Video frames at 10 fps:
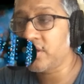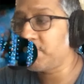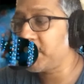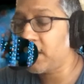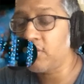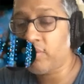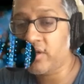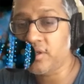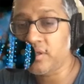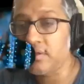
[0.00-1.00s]
but then the
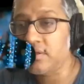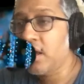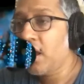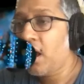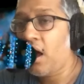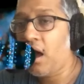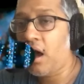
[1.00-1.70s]
Russians uh,